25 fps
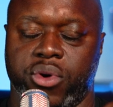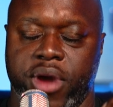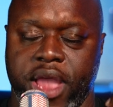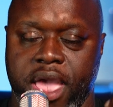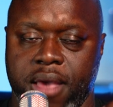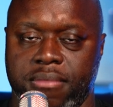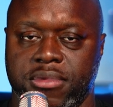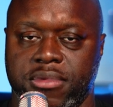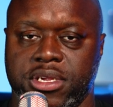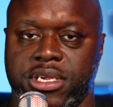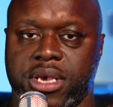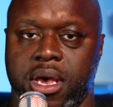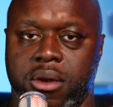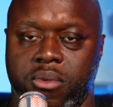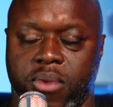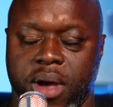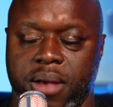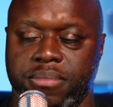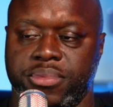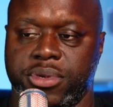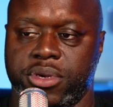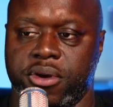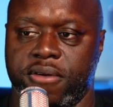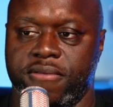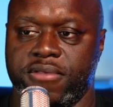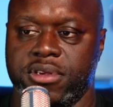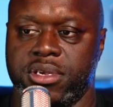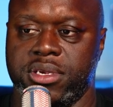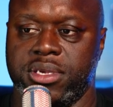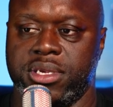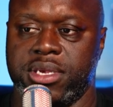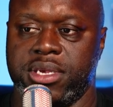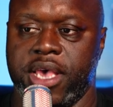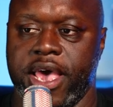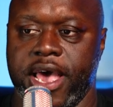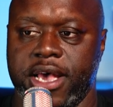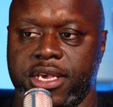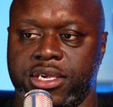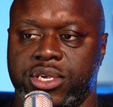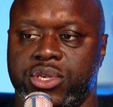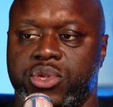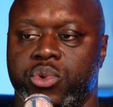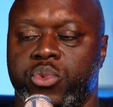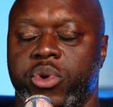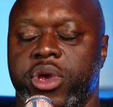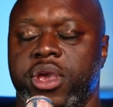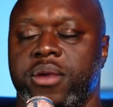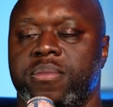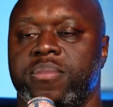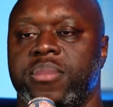or Amazon Web Services
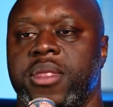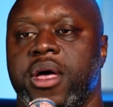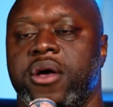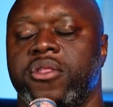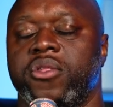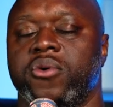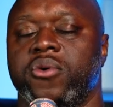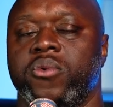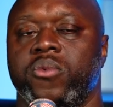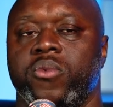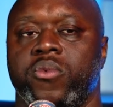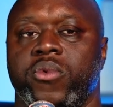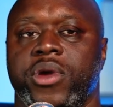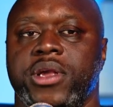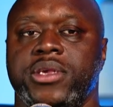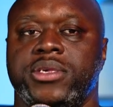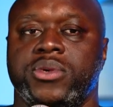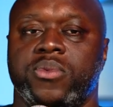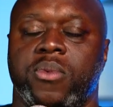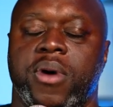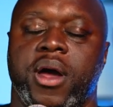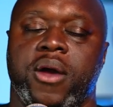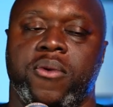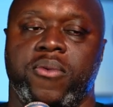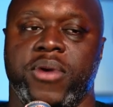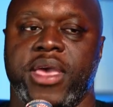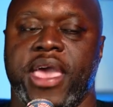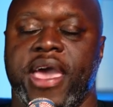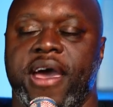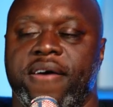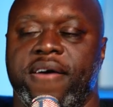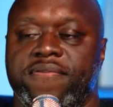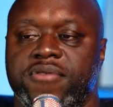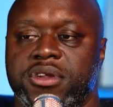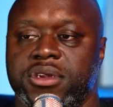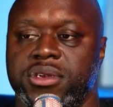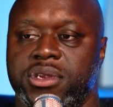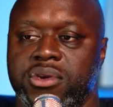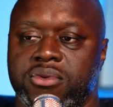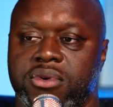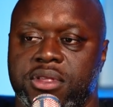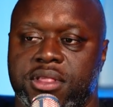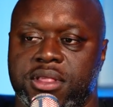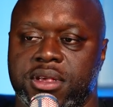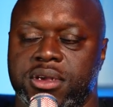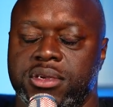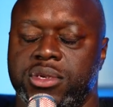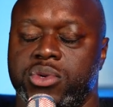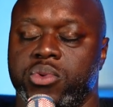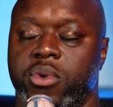S3. Now, the reason why we have to do
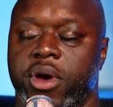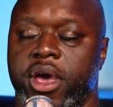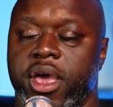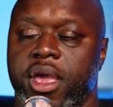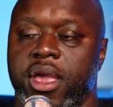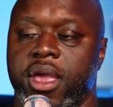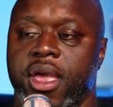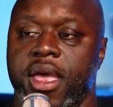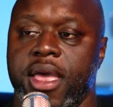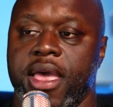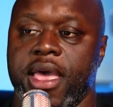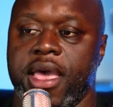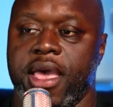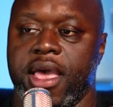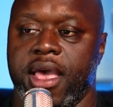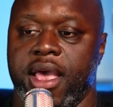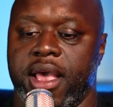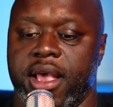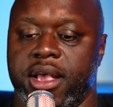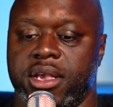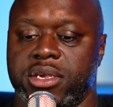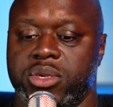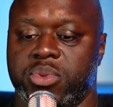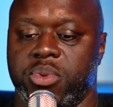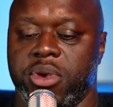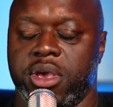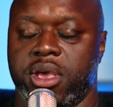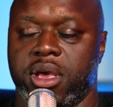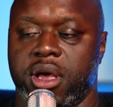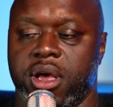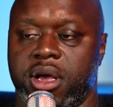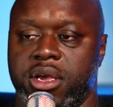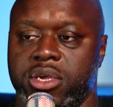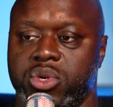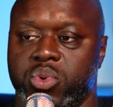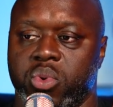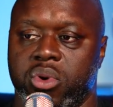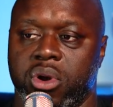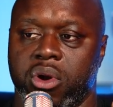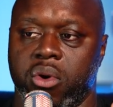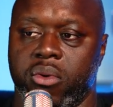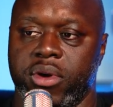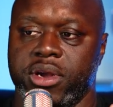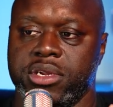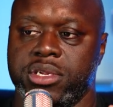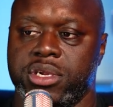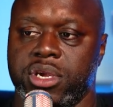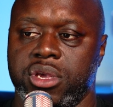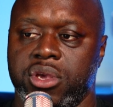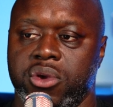it this way is because we're
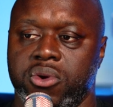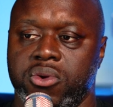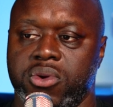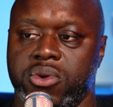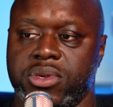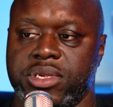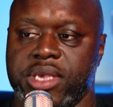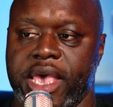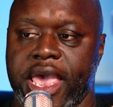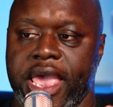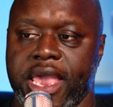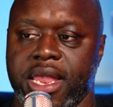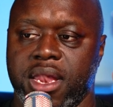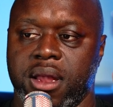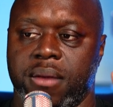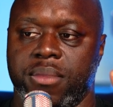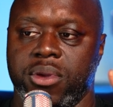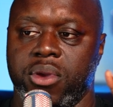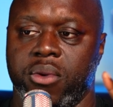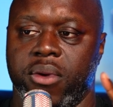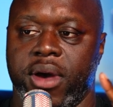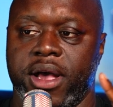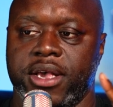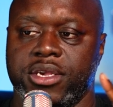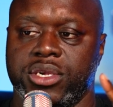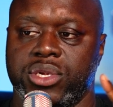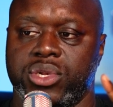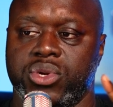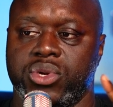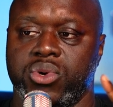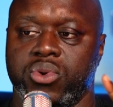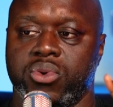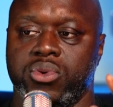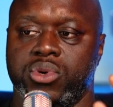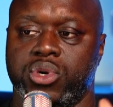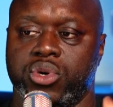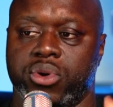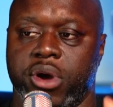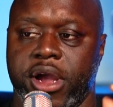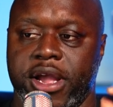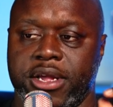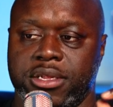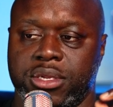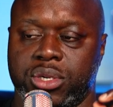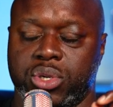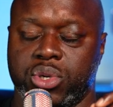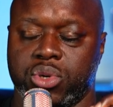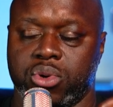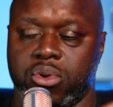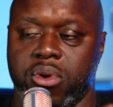going to use AWS to
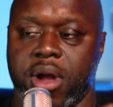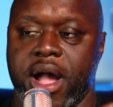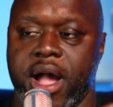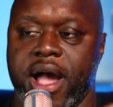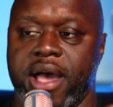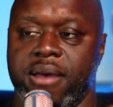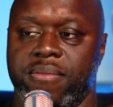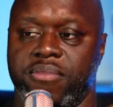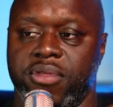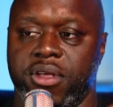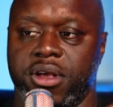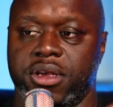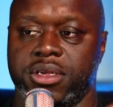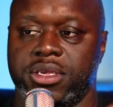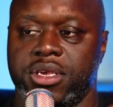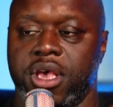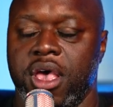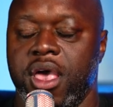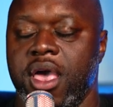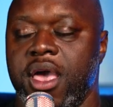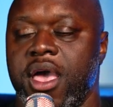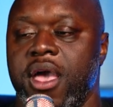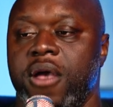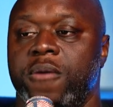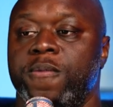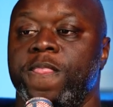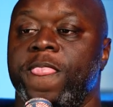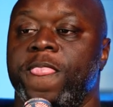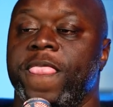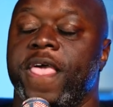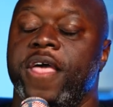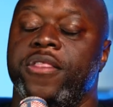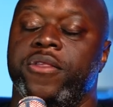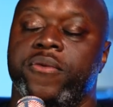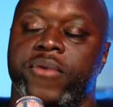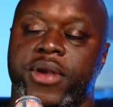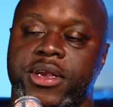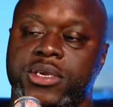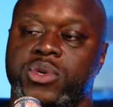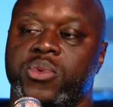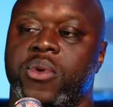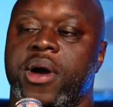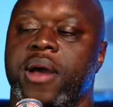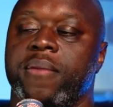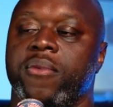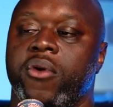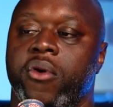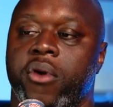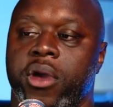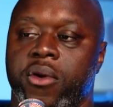transcribe this. And the reason
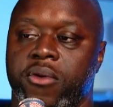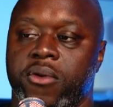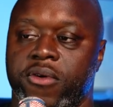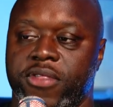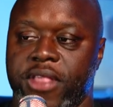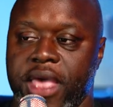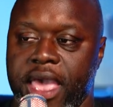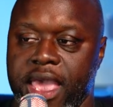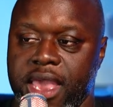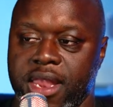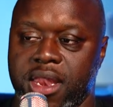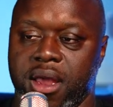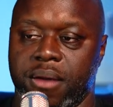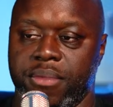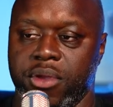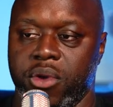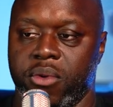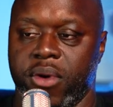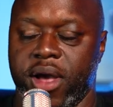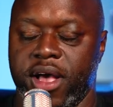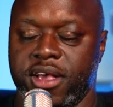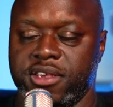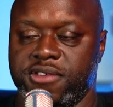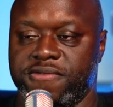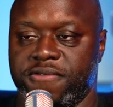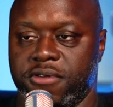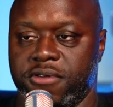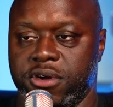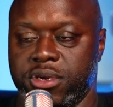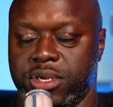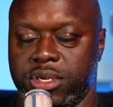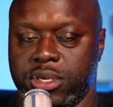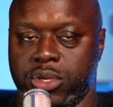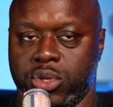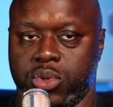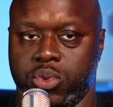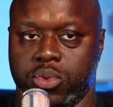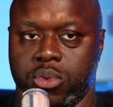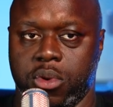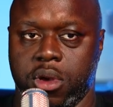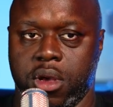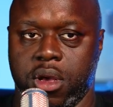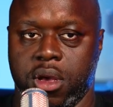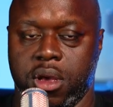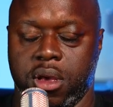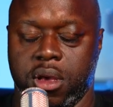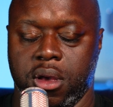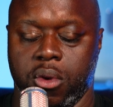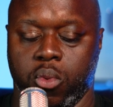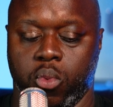why I'm going with AWS versus
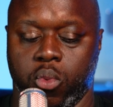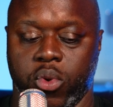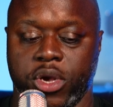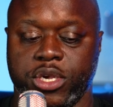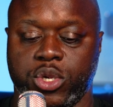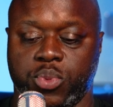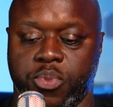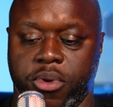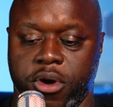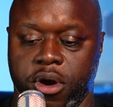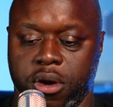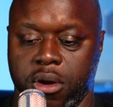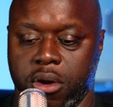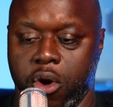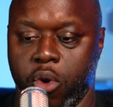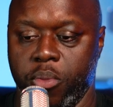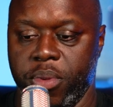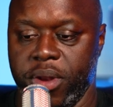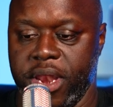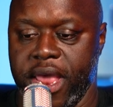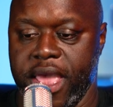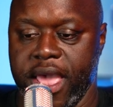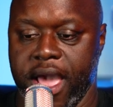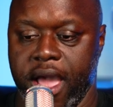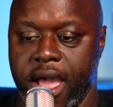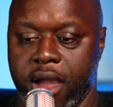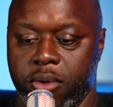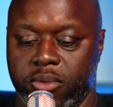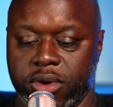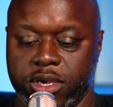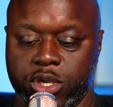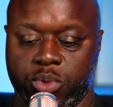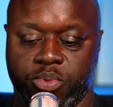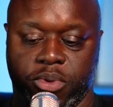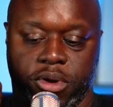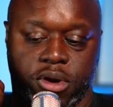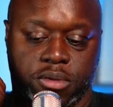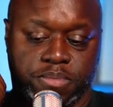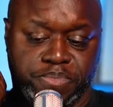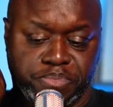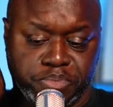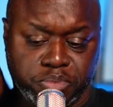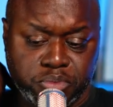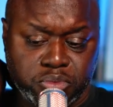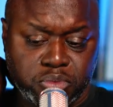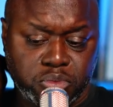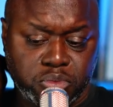uh, Whisper, OpenAI Whisper,